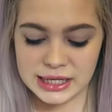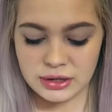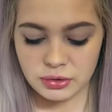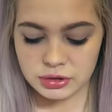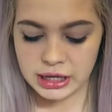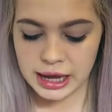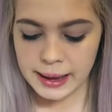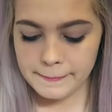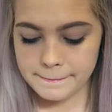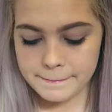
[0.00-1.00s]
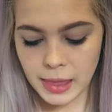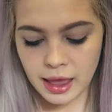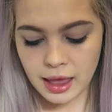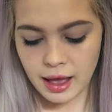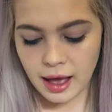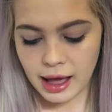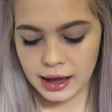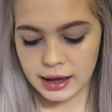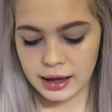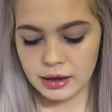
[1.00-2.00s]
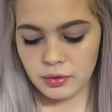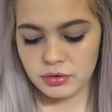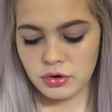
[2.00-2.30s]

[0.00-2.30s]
single day. I